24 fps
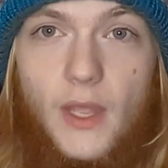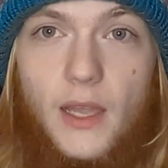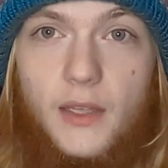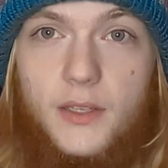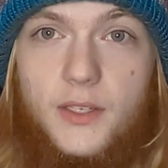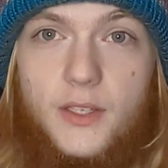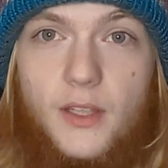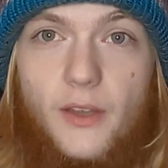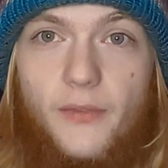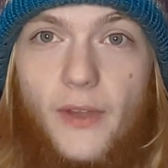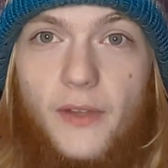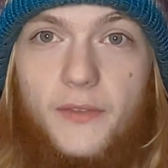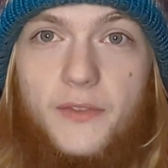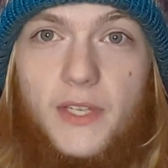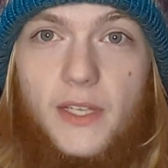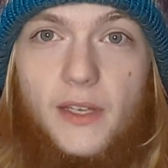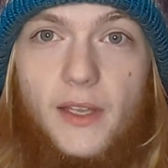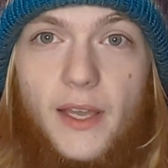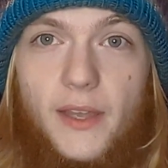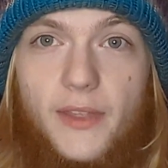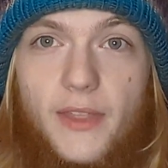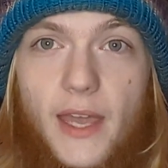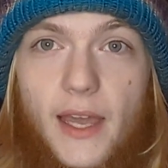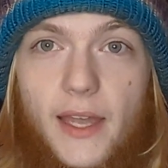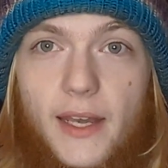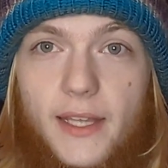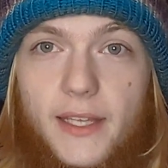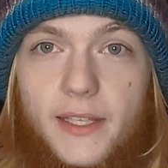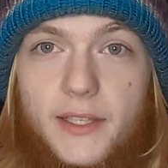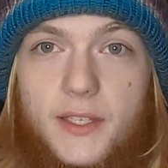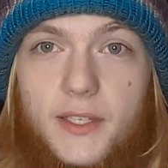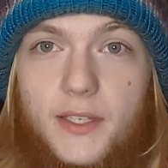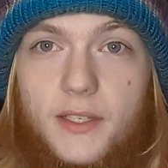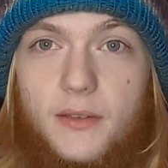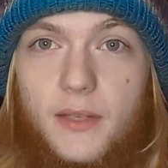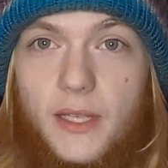Stuff I've seen like that,
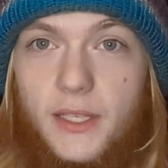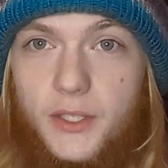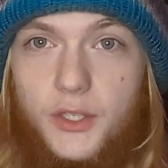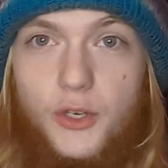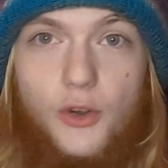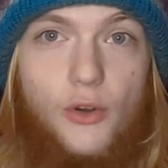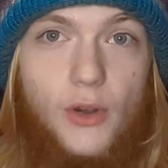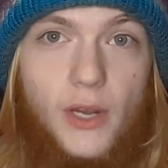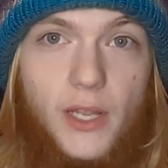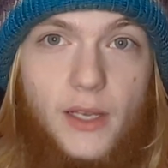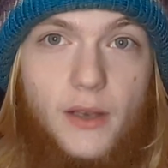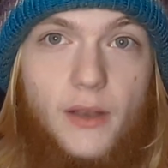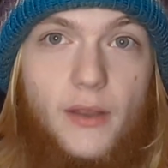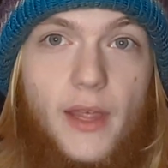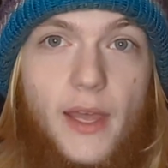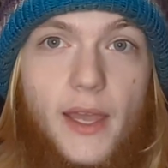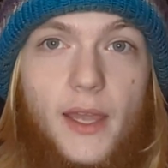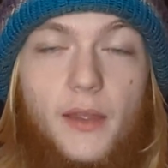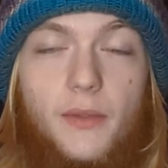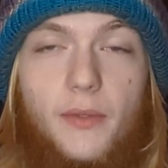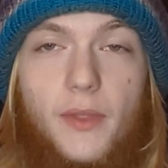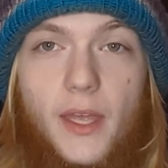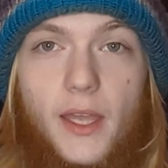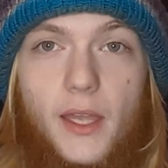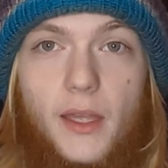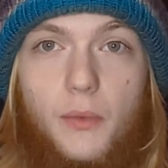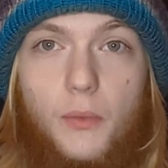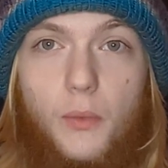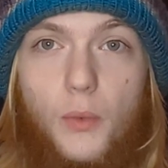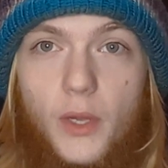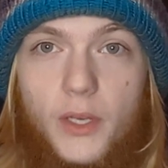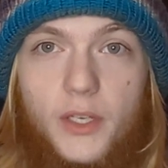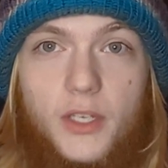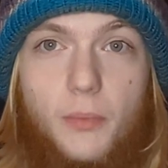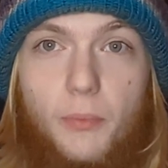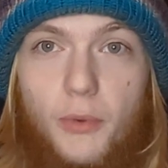it's green. They
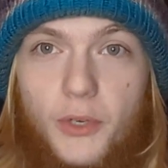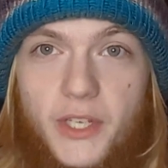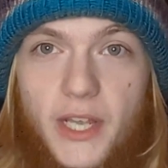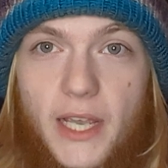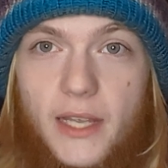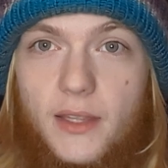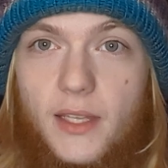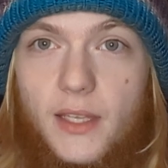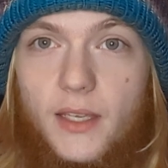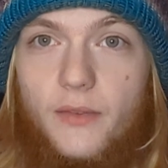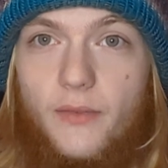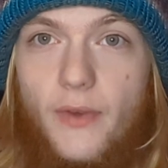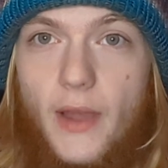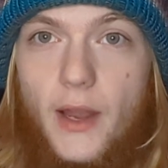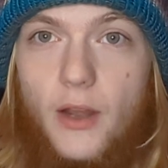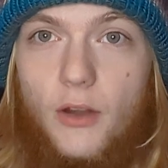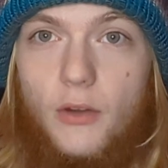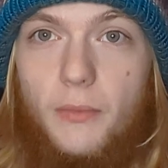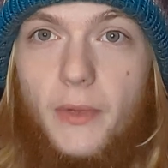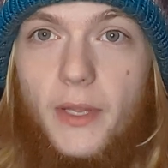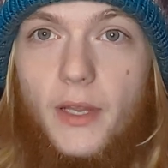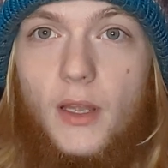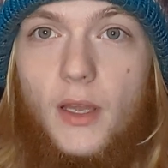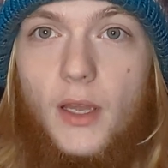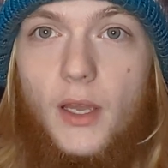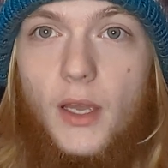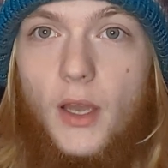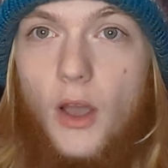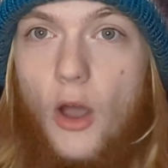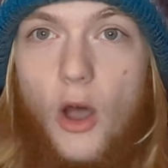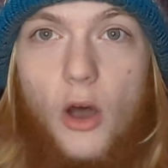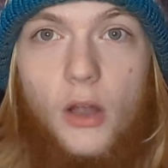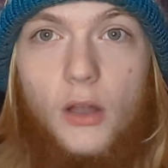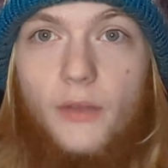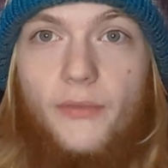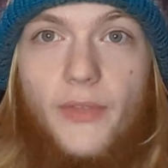want to protect the environment.
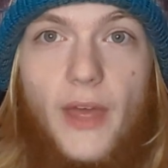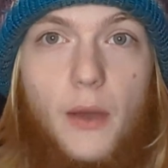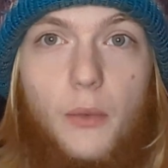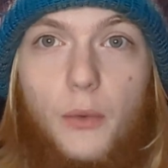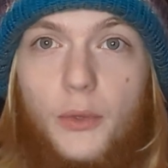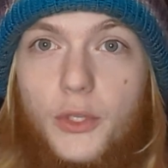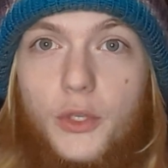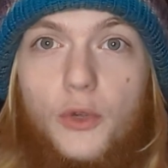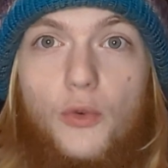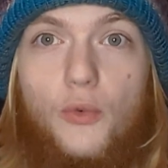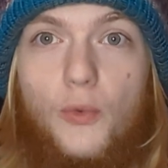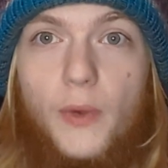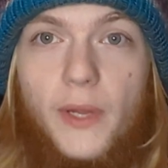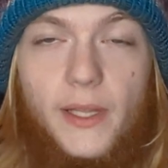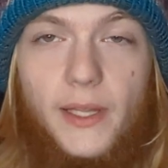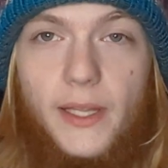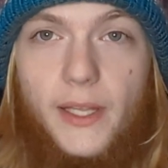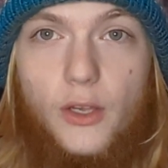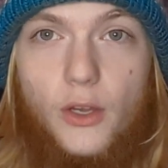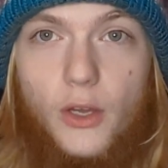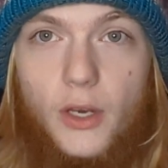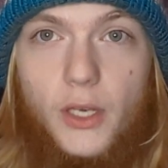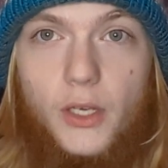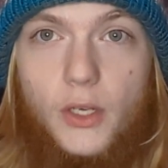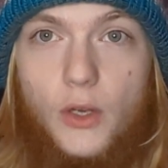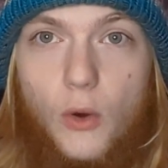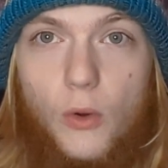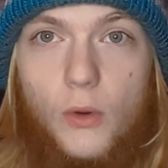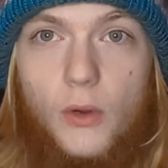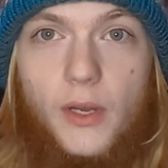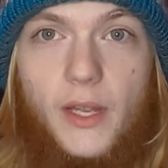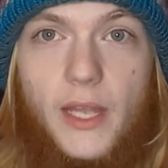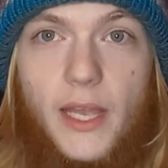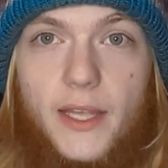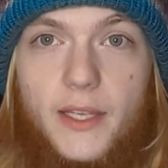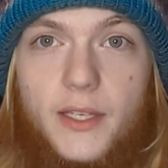All of that will do really good in
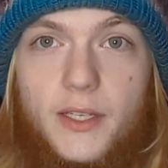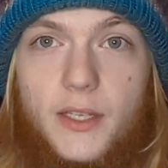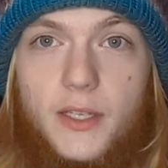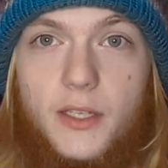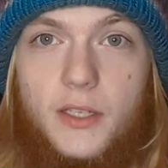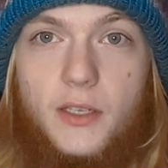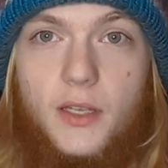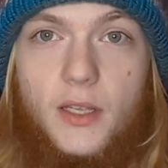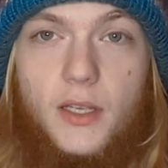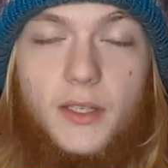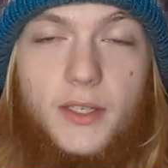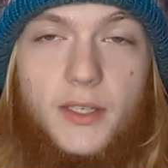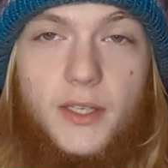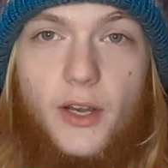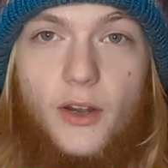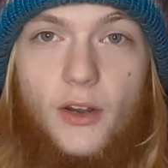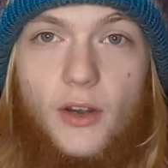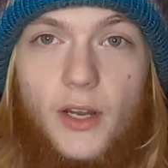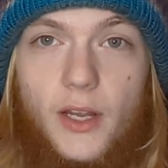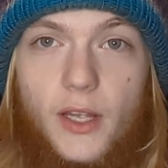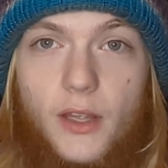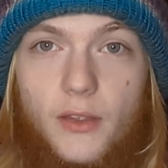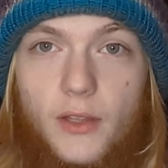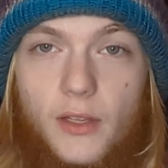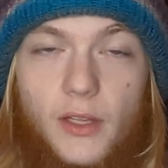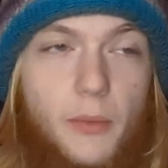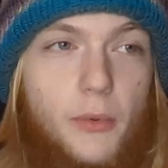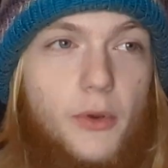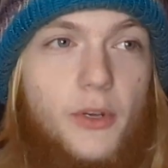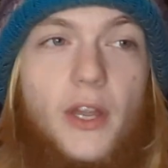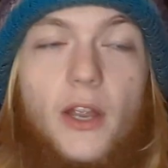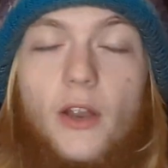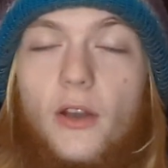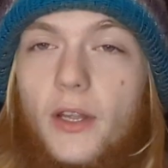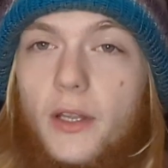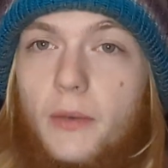court cases, considering the
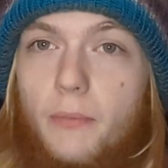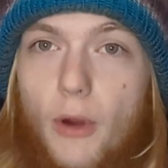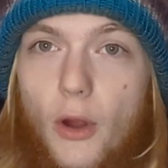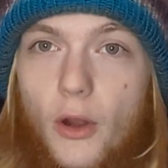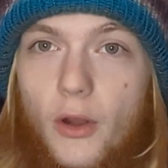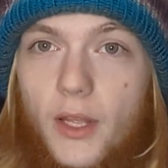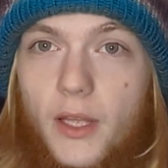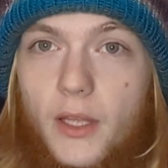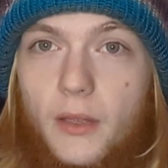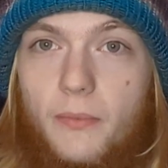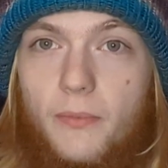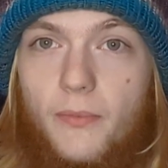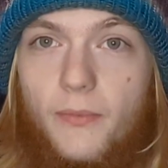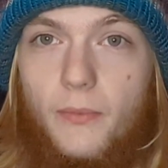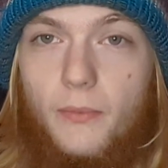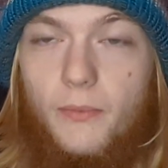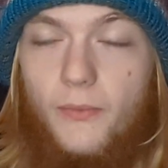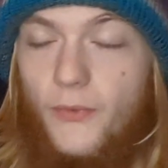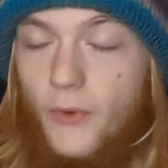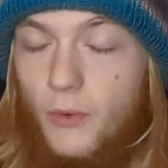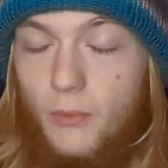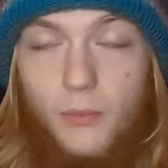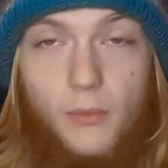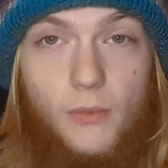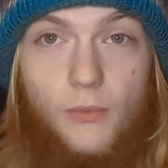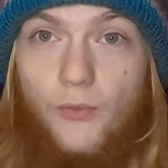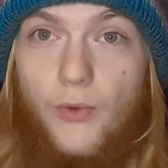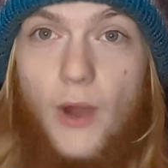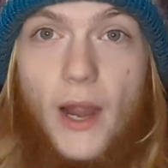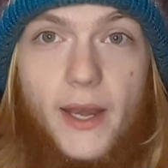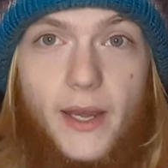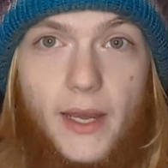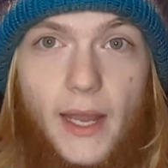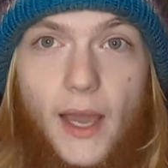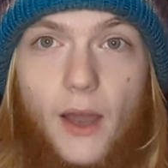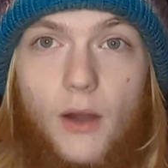Libertarian Party, for
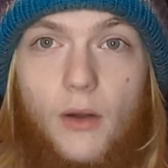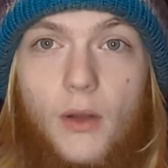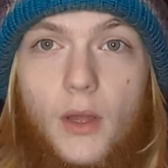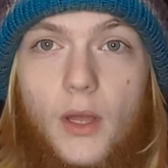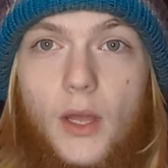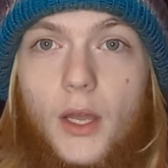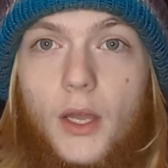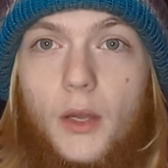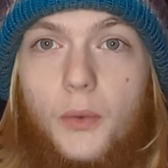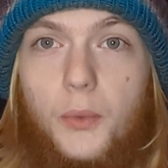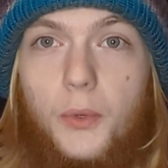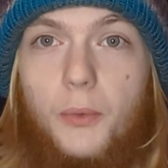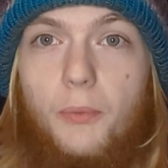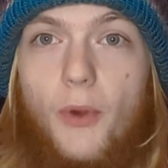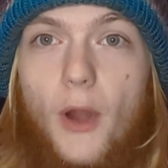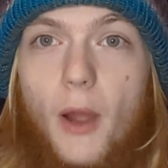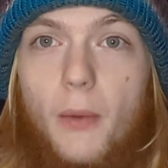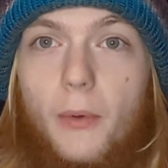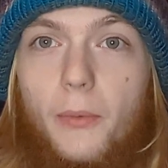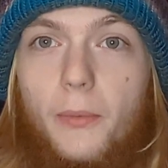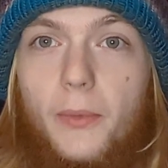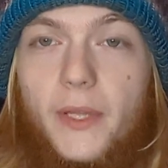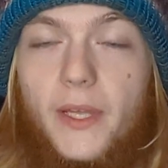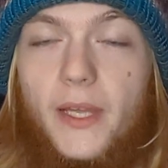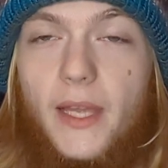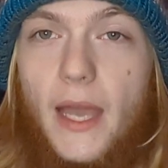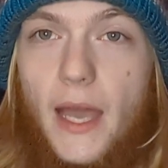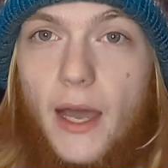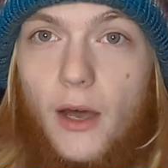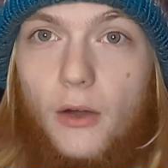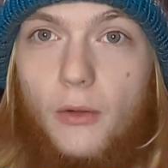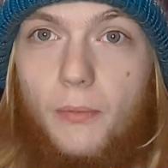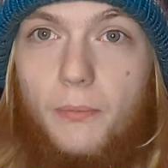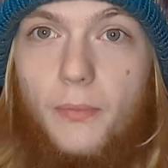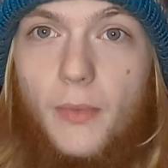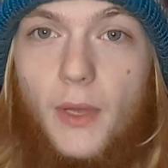right now, would probably
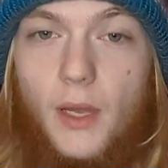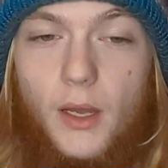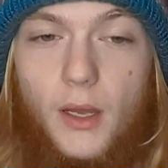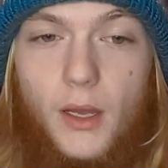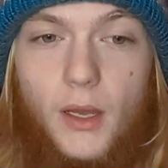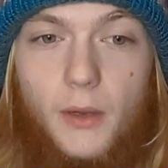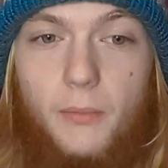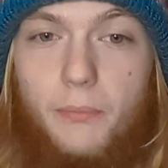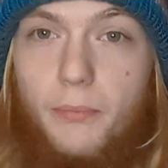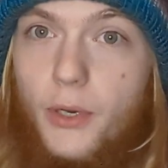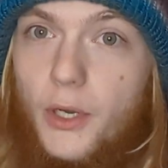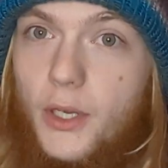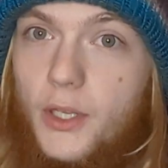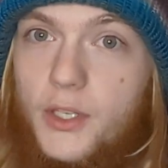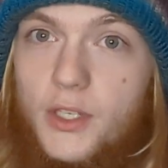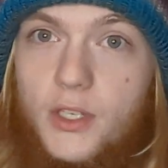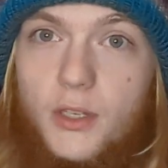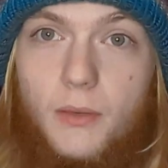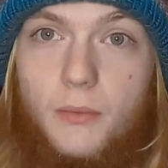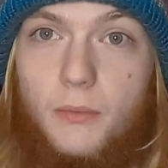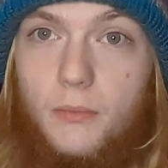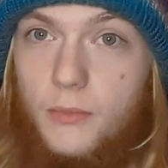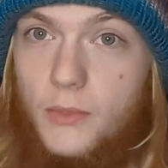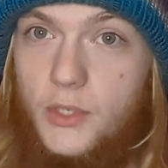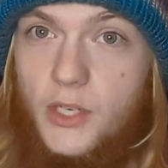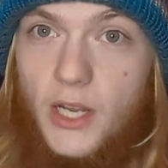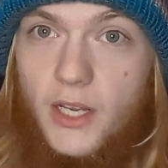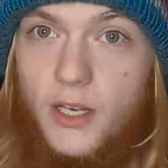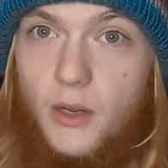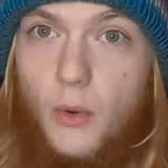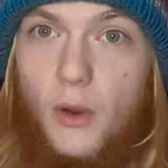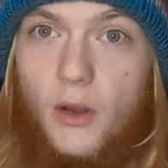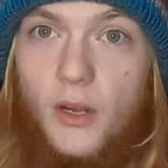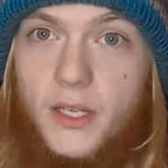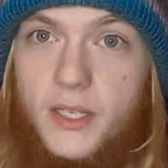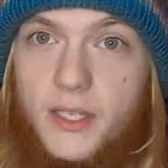help put
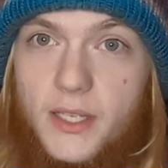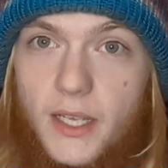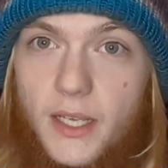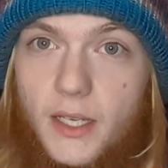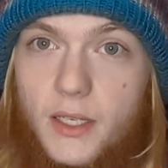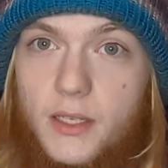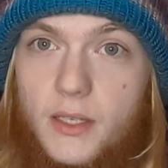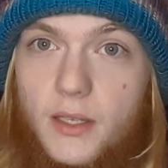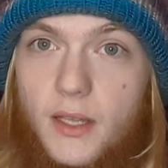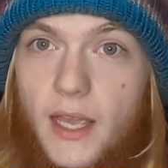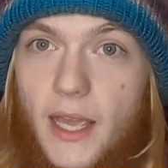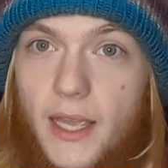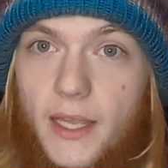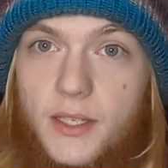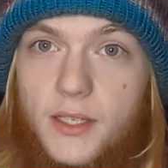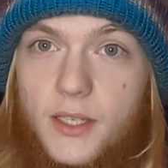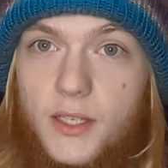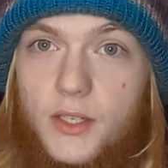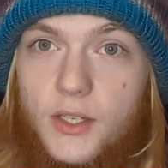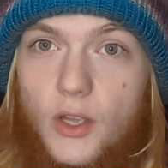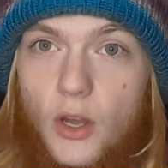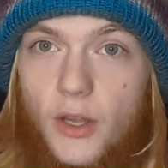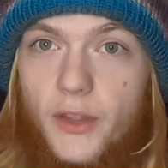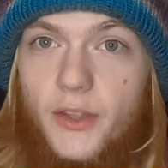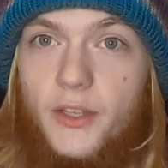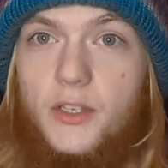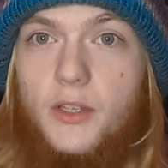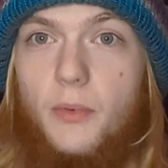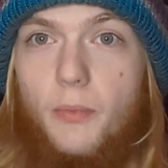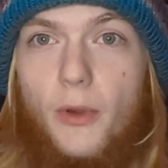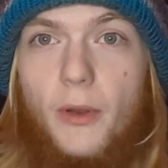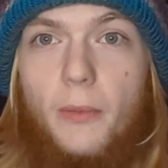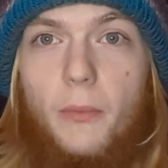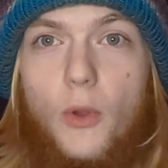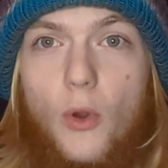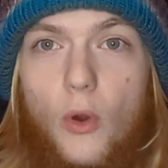January 6th cases on the
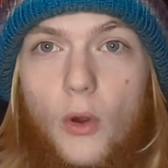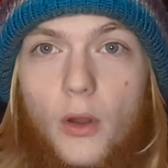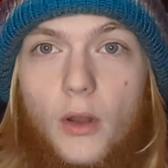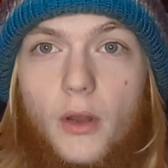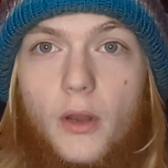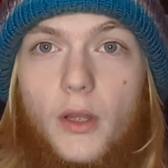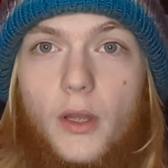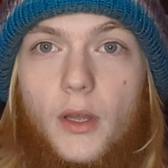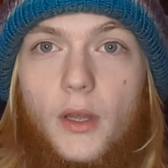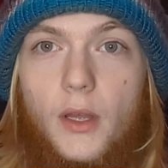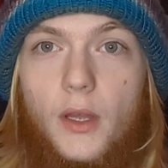Supreme Court.